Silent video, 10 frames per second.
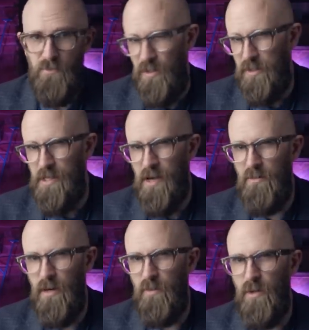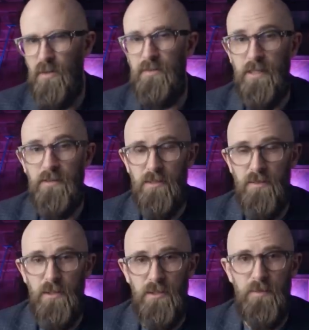During the Second World War, vehicles
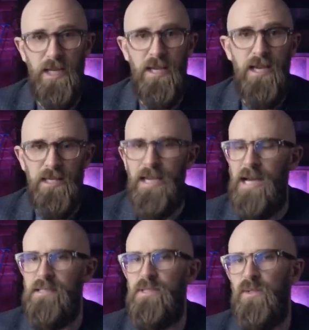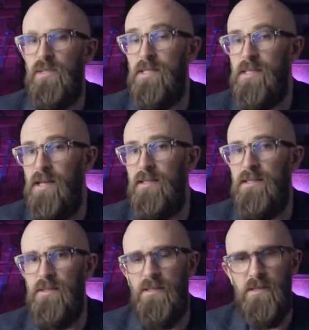fueled by gas stored in
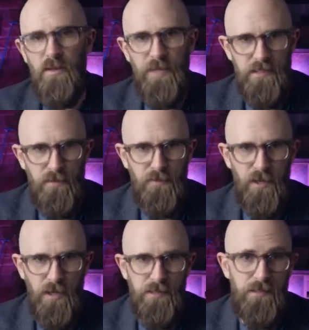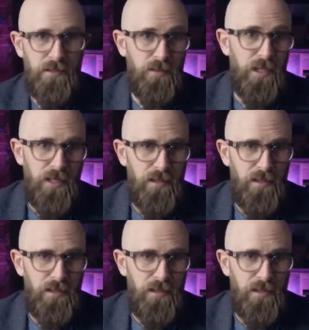cylinders also appeared in France, though